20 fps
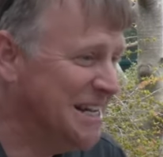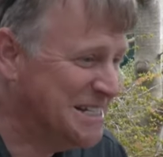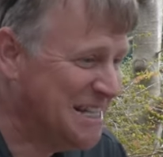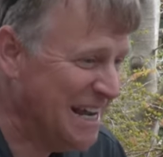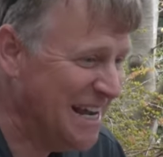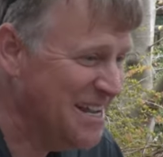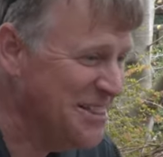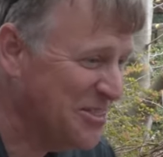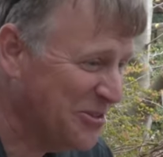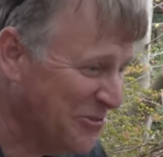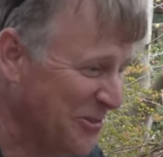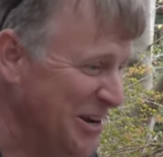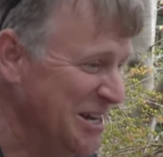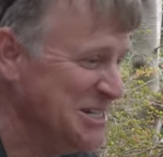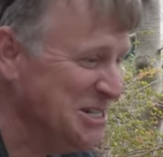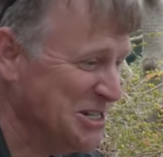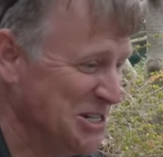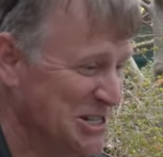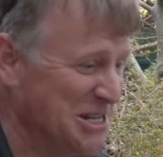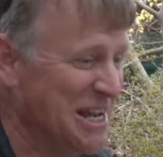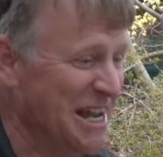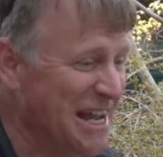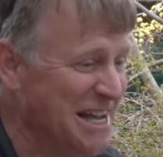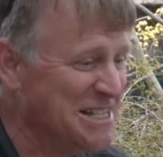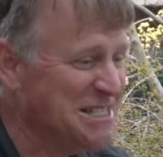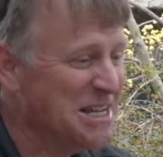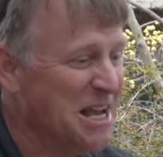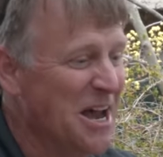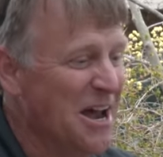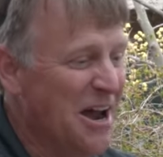of their own place.
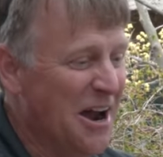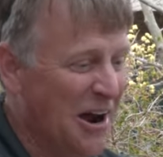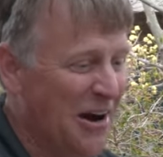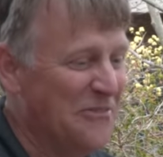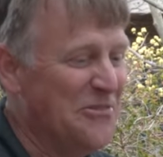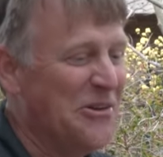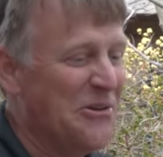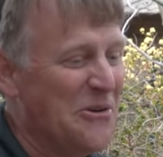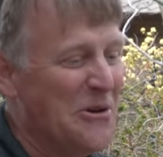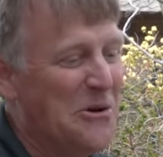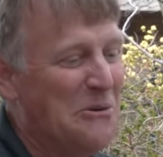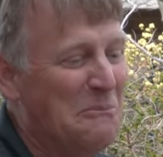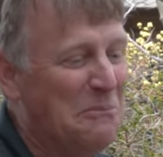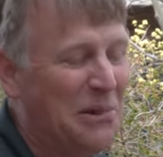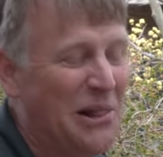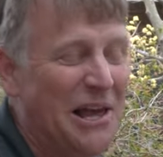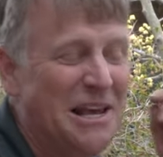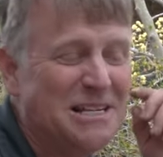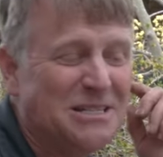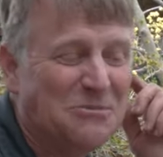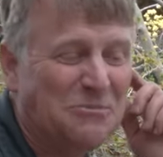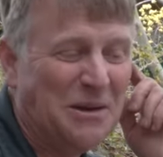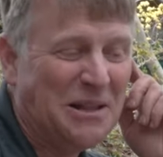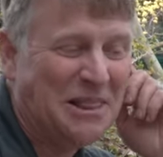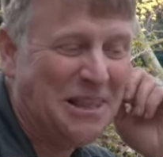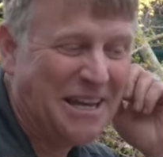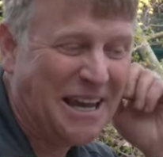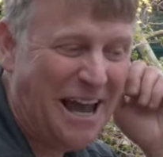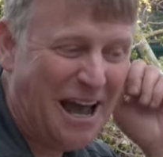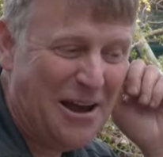Yes, okay. of their own place.
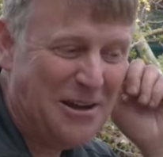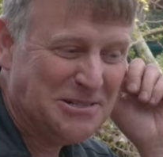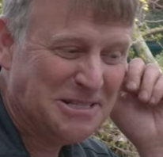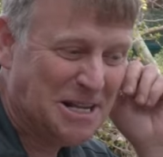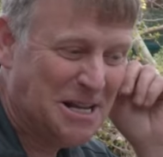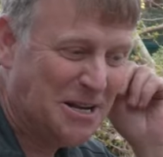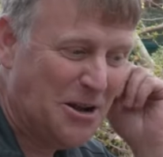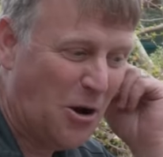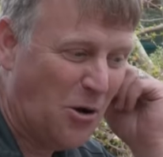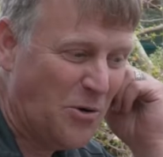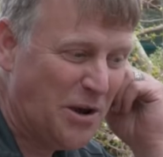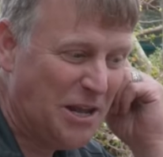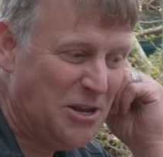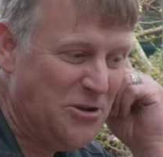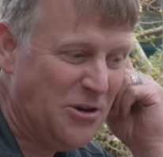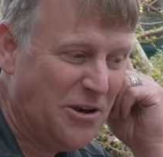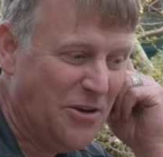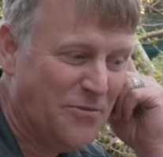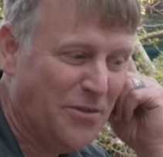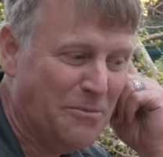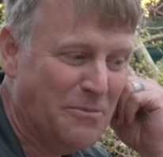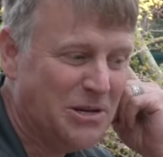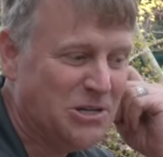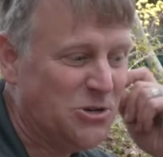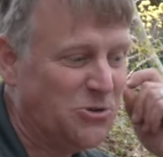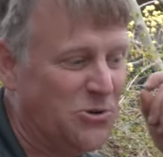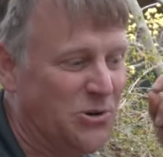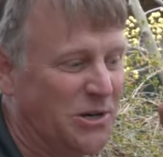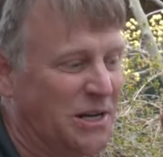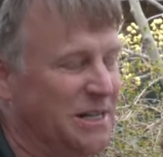But the guy said, Oh, can you give them a
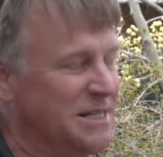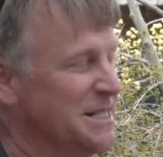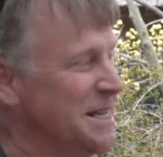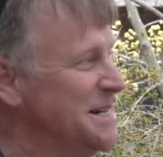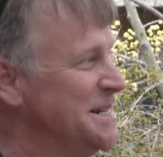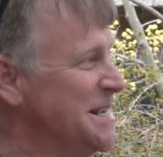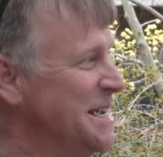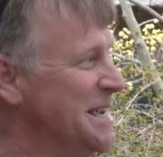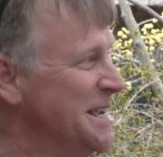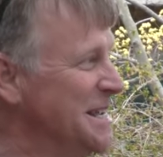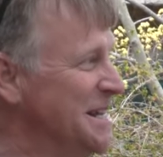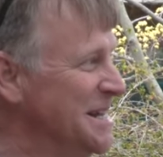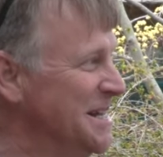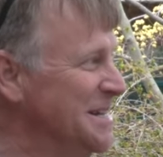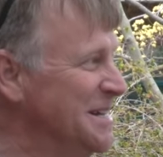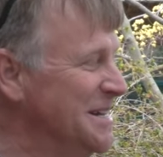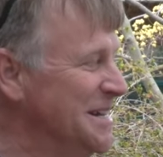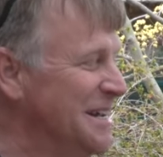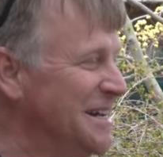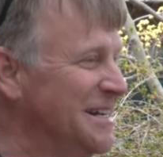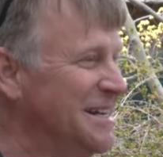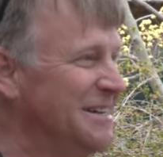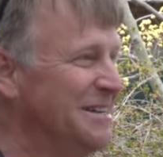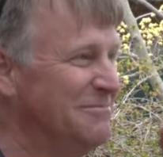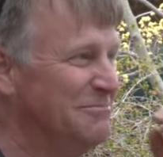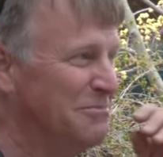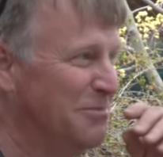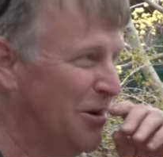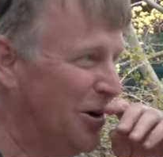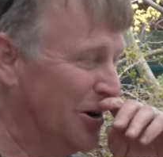tour? Because I'd taken the,
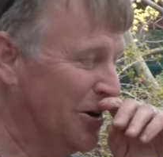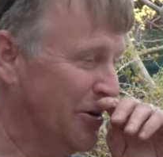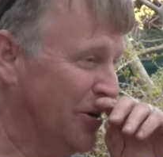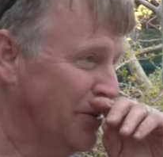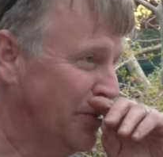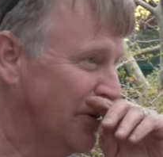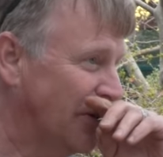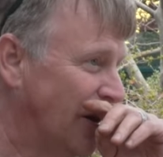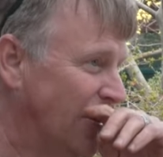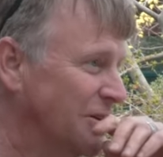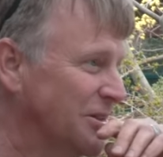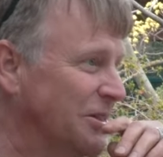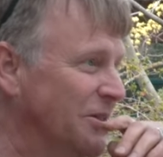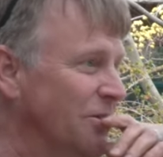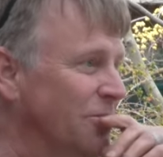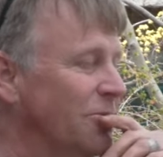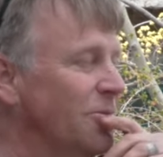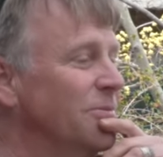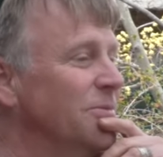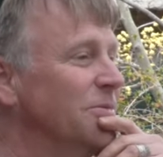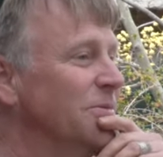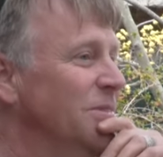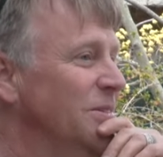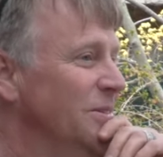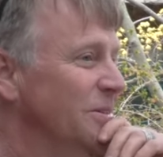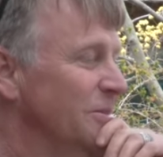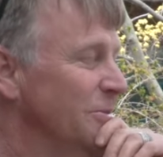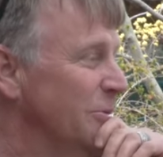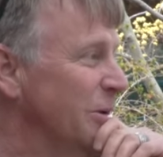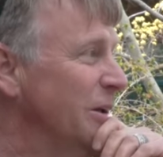our group along through
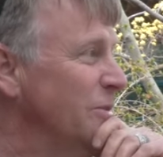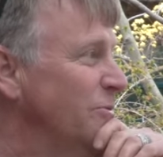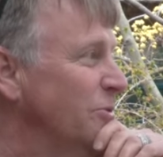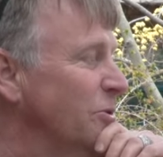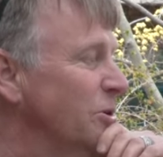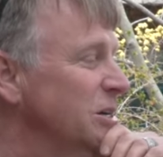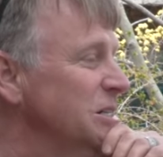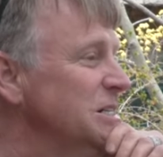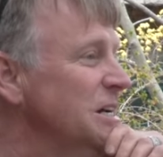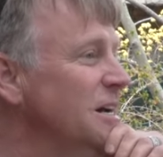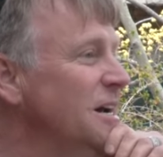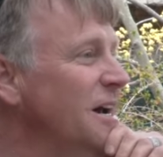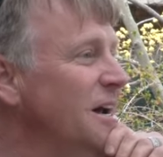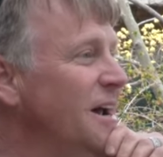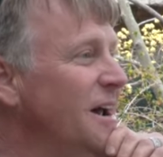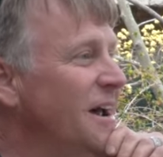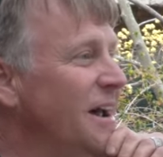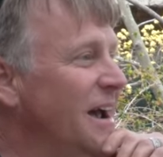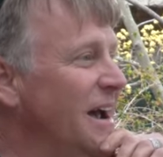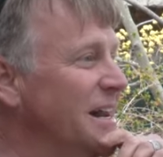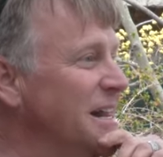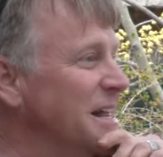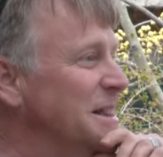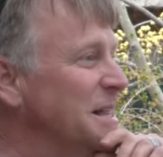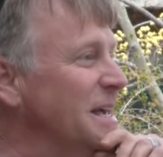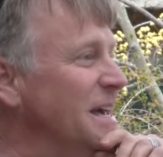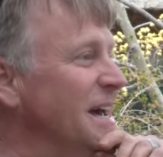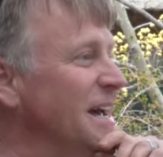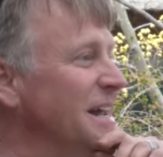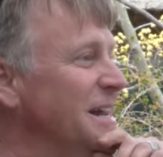the rainforest. And at
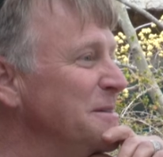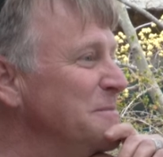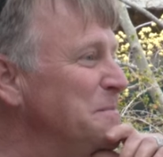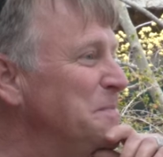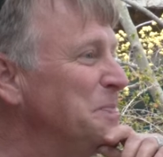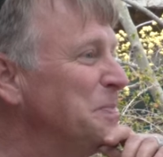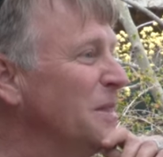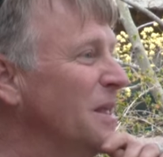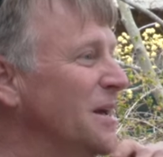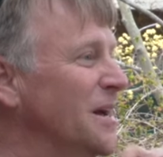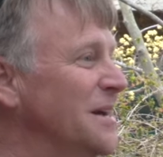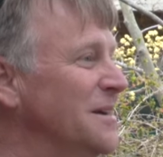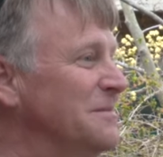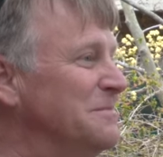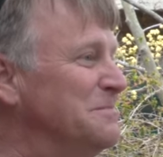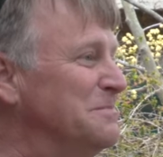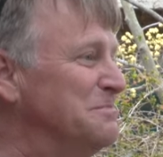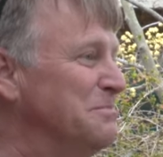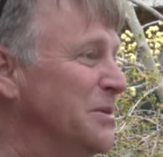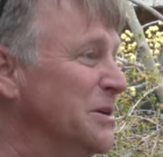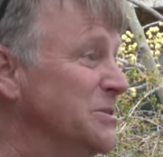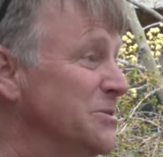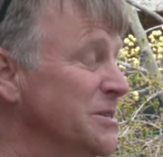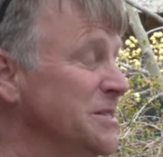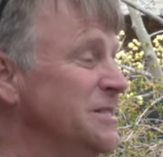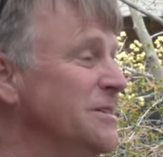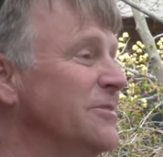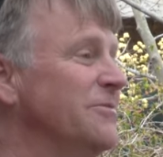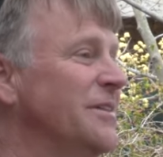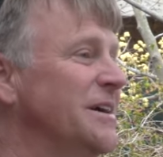the end, uh,
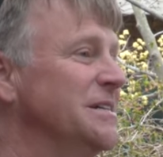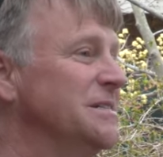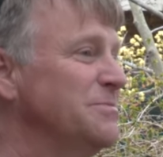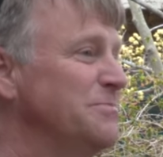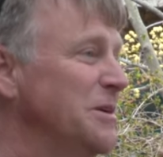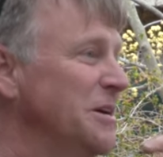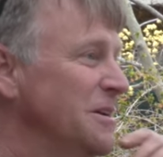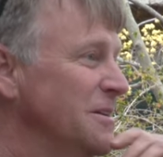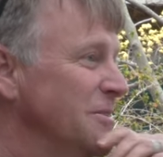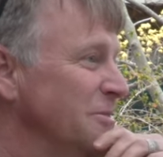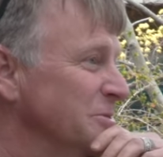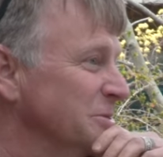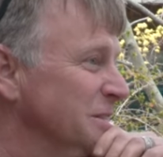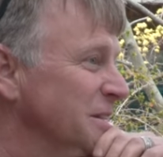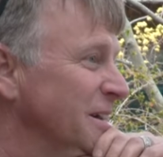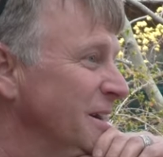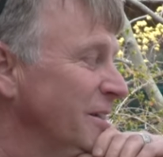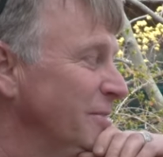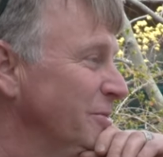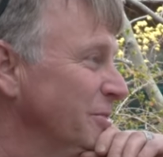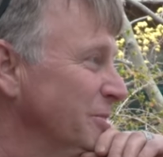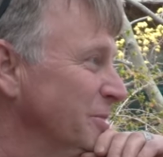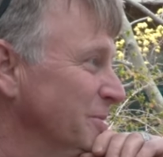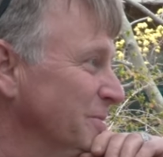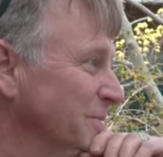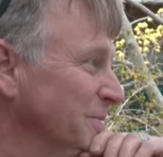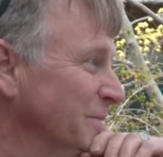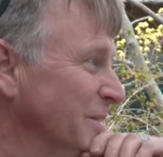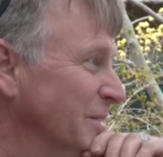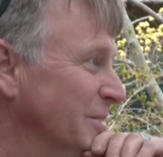Patricio who was the
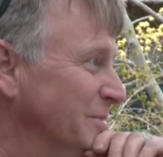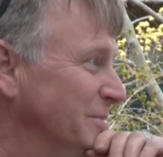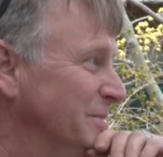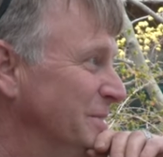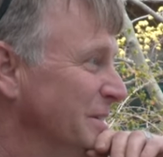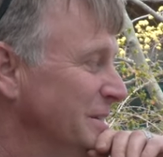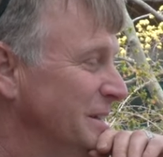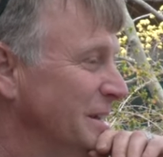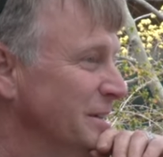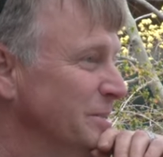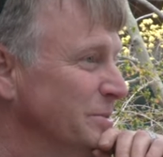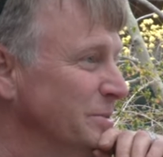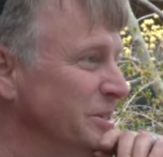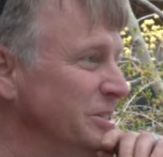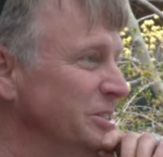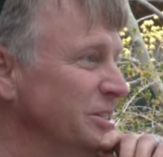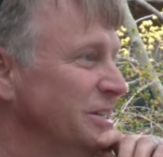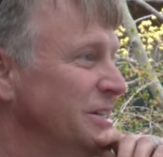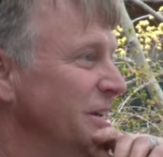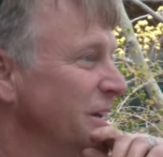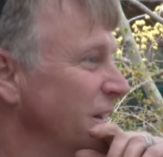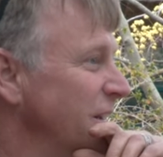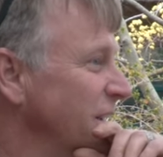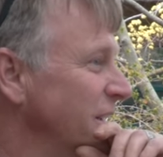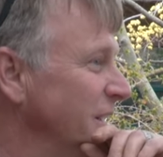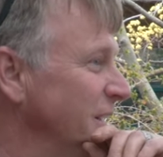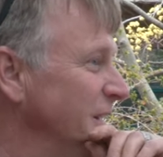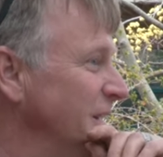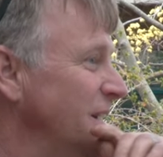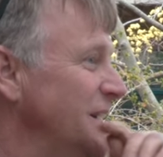governor of the 10th region,
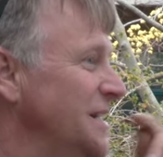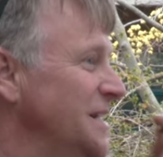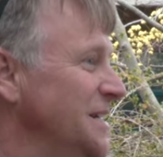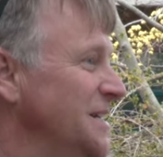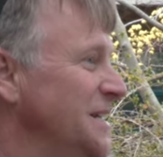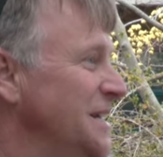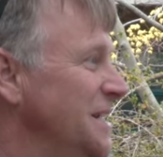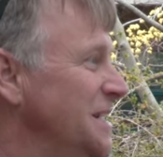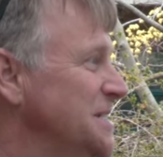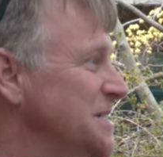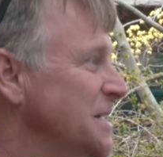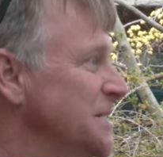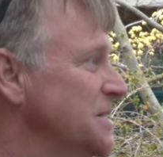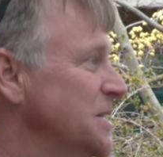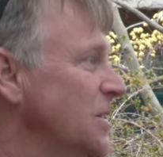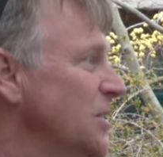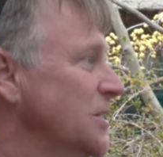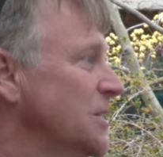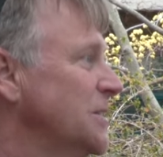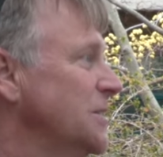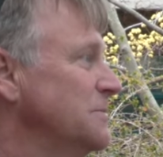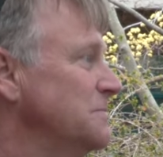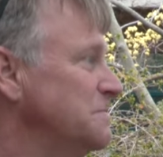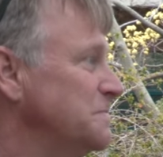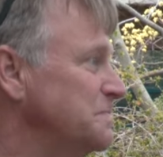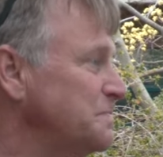he, he, he says, Look,